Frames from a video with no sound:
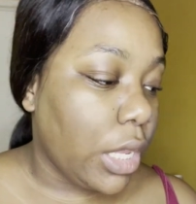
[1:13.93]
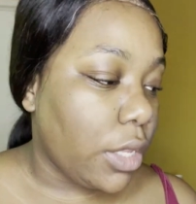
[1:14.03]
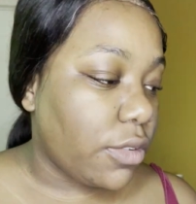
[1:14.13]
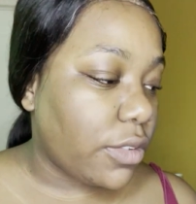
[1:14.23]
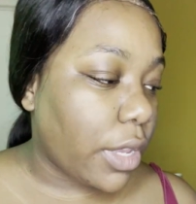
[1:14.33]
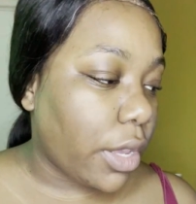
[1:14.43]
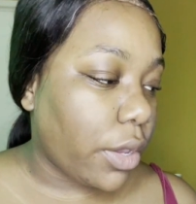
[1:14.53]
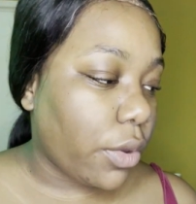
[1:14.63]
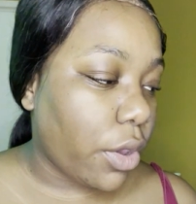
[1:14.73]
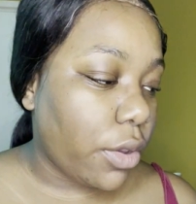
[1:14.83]

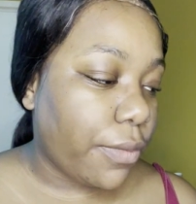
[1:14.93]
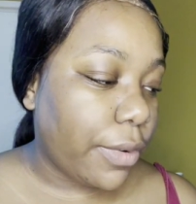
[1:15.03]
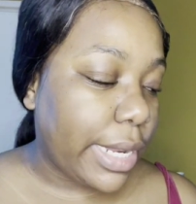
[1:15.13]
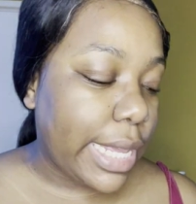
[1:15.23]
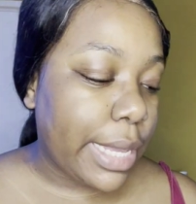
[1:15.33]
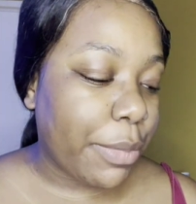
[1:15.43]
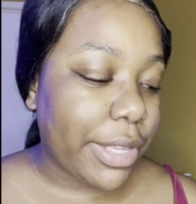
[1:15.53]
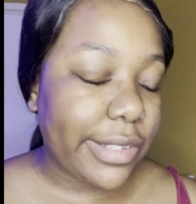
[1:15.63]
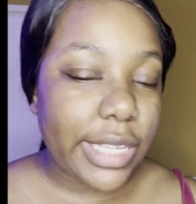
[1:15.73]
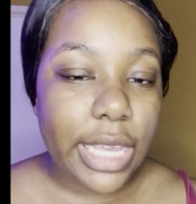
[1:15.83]
So hopefully my
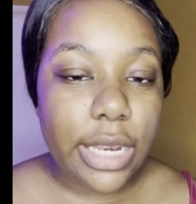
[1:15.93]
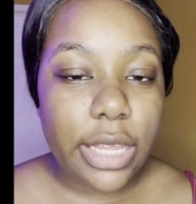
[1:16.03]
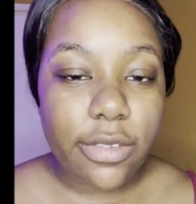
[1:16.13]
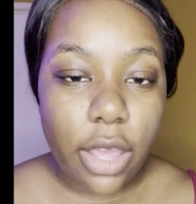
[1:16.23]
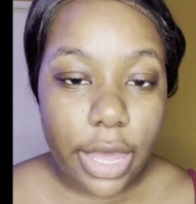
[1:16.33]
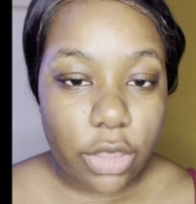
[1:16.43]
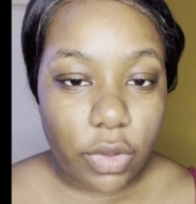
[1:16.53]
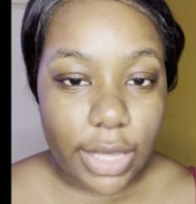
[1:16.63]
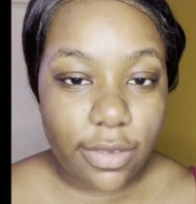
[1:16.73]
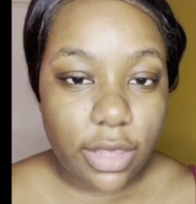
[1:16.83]
skin is
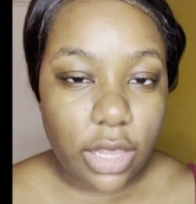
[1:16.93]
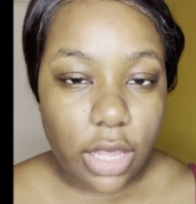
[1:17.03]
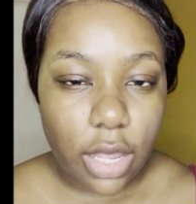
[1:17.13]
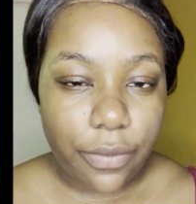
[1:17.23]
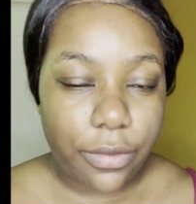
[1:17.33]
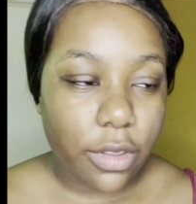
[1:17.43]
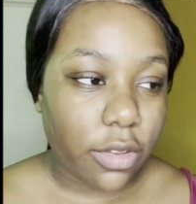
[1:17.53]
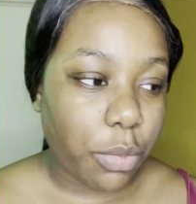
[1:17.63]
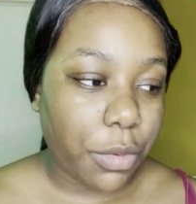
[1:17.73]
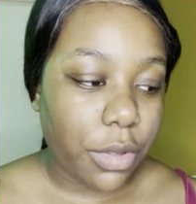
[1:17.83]
hydrated enough to
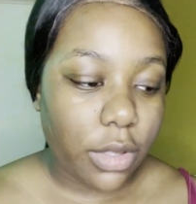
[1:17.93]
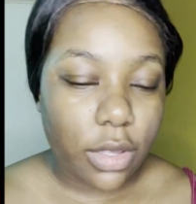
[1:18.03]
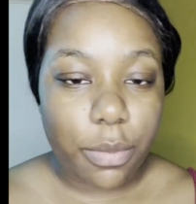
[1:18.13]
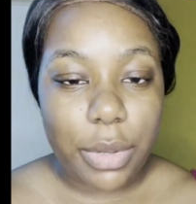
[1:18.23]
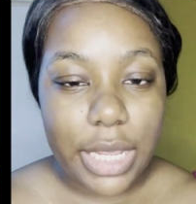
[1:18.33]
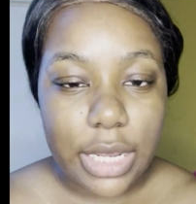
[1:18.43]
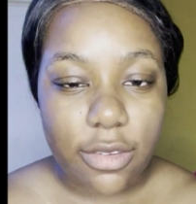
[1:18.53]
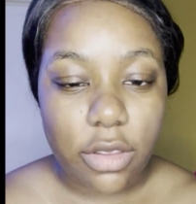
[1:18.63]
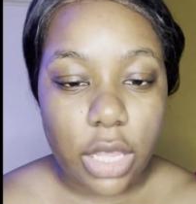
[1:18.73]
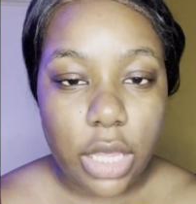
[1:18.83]
complete
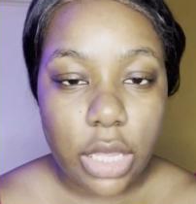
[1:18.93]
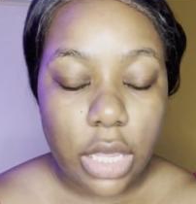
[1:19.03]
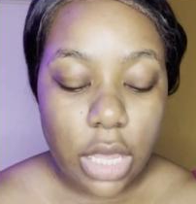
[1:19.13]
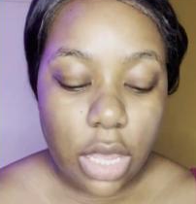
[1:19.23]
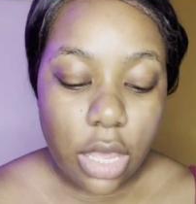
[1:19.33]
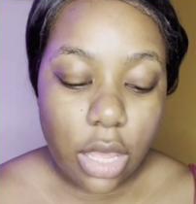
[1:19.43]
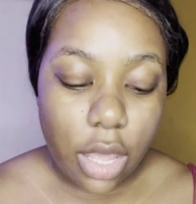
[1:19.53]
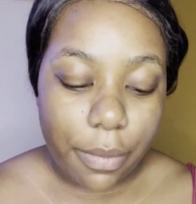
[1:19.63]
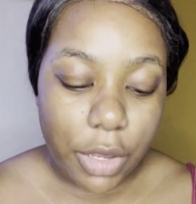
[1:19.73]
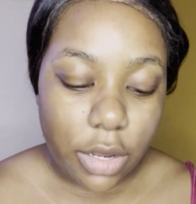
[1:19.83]
this look.
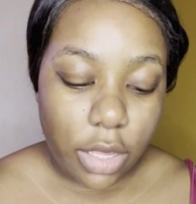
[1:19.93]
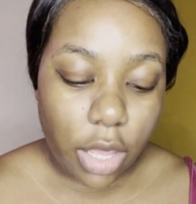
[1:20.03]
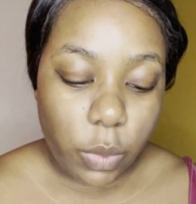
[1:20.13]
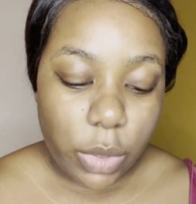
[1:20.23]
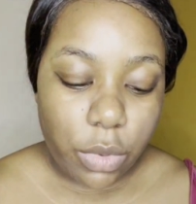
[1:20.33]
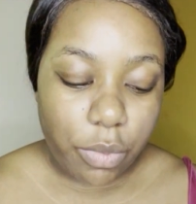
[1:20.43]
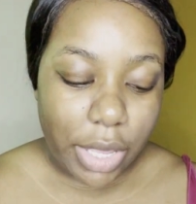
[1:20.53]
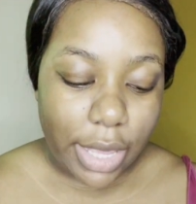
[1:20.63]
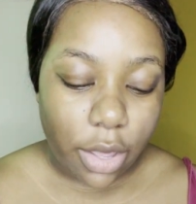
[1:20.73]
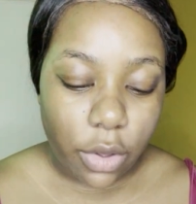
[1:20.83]
I'm going to go in with
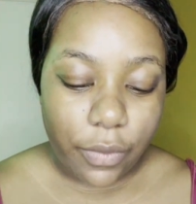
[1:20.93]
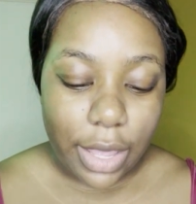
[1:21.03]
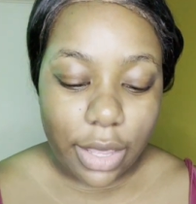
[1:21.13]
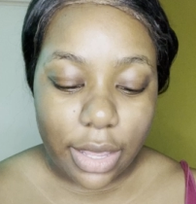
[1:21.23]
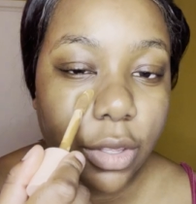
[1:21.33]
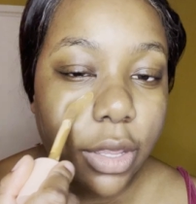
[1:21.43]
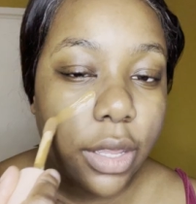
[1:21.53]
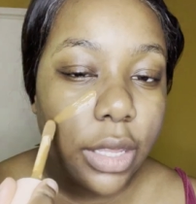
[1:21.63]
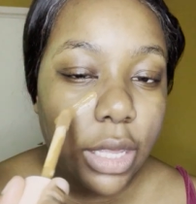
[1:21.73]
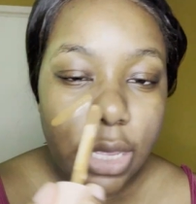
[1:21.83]
my e.l.f.
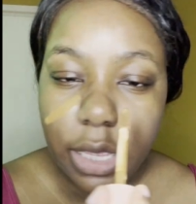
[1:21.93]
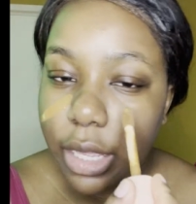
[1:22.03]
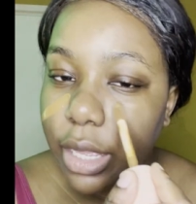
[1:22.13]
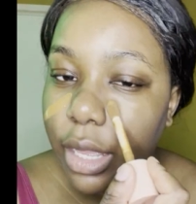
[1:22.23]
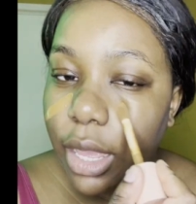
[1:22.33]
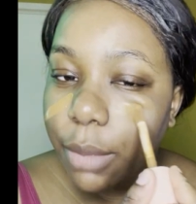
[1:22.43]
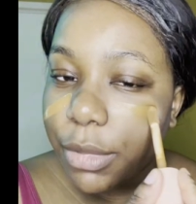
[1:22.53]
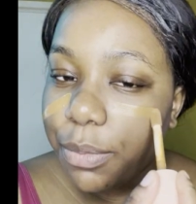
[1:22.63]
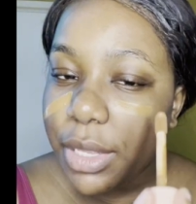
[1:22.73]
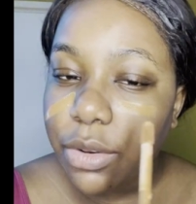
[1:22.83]
Highlighter.
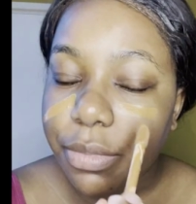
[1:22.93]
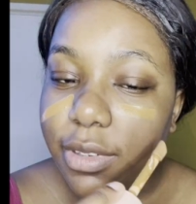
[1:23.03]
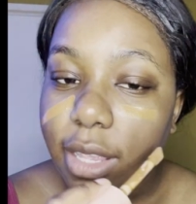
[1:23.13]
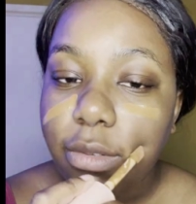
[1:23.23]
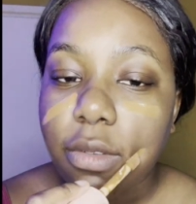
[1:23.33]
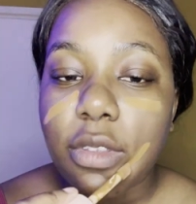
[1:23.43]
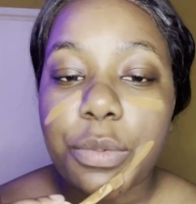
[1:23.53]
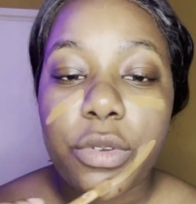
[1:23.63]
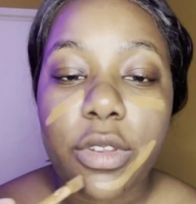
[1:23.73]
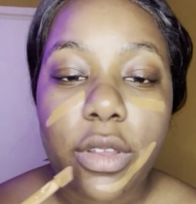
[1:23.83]
I've been obsessed with this
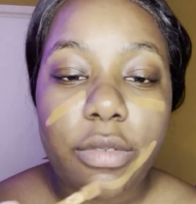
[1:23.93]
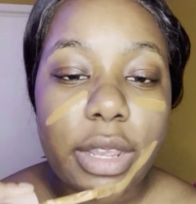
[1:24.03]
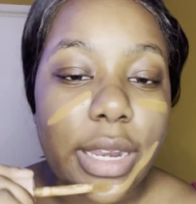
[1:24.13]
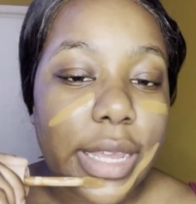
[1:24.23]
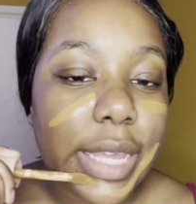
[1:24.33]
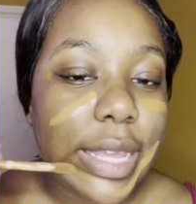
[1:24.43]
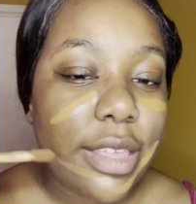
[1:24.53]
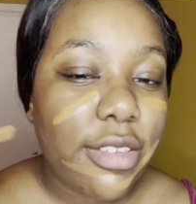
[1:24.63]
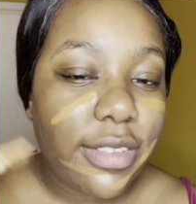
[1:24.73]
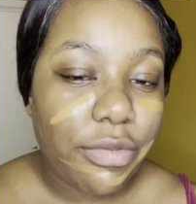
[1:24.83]
product really. It
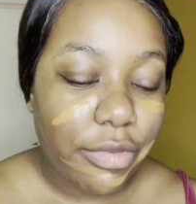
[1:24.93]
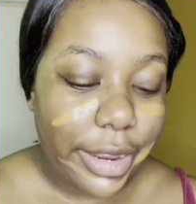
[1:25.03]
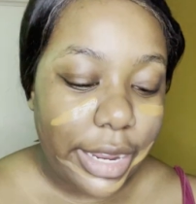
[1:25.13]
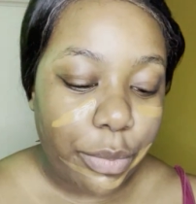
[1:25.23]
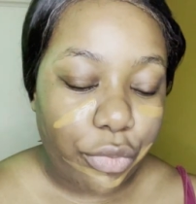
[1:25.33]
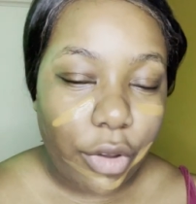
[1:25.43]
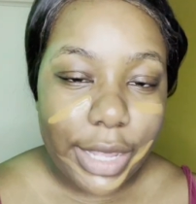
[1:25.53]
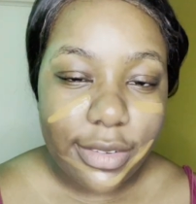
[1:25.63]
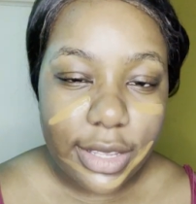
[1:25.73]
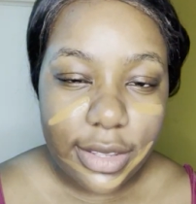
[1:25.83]
just really
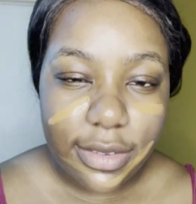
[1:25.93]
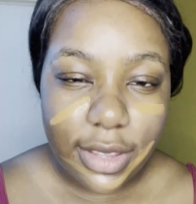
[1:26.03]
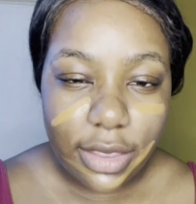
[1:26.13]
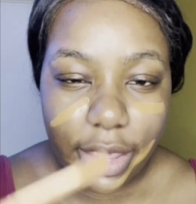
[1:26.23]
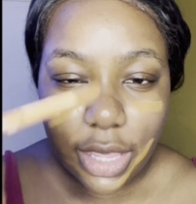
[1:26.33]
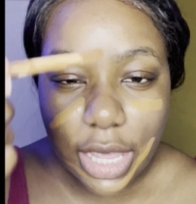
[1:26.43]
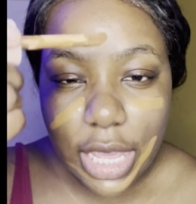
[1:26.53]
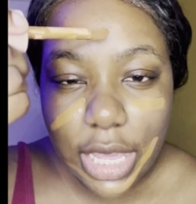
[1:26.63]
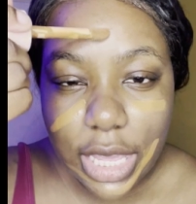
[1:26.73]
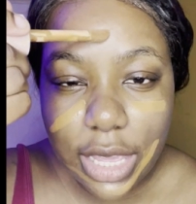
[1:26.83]
brightens and like
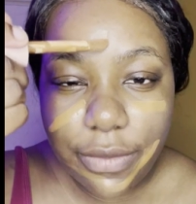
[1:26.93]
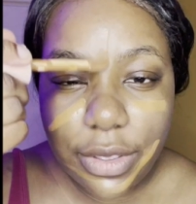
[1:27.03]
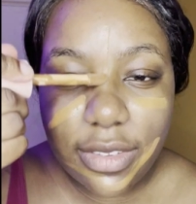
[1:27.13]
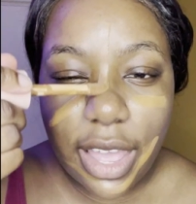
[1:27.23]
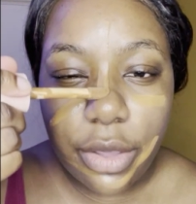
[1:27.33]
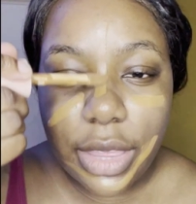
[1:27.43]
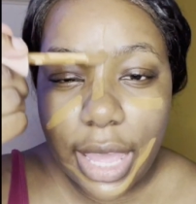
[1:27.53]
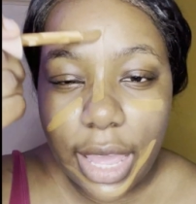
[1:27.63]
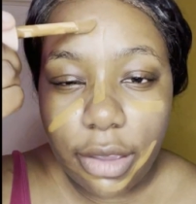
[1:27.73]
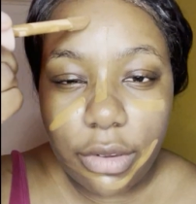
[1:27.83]
evens out the
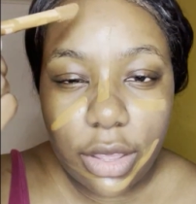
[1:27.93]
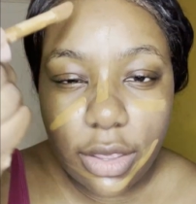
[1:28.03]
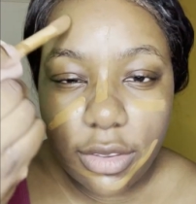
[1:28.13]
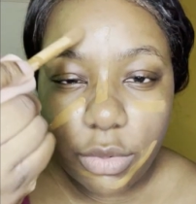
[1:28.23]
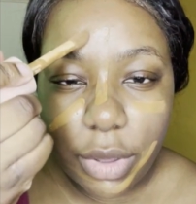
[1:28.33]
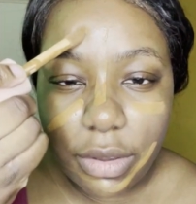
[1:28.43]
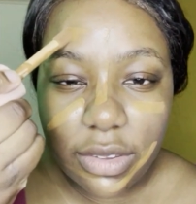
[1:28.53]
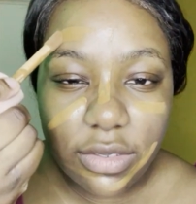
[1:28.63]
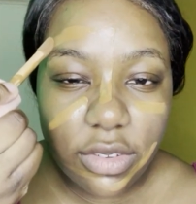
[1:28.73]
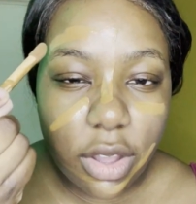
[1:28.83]
areas where
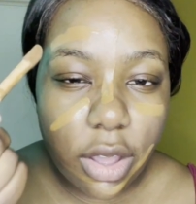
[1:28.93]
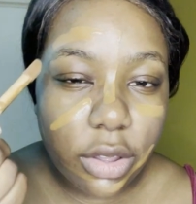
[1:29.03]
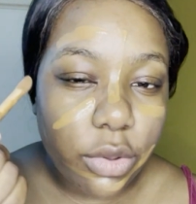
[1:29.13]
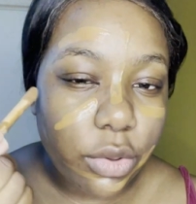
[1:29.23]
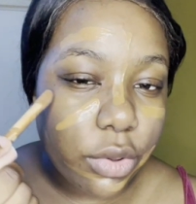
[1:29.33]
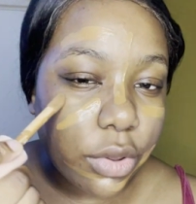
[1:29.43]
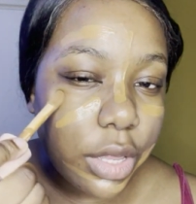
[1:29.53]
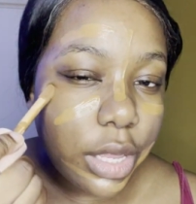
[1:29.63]
it's dark or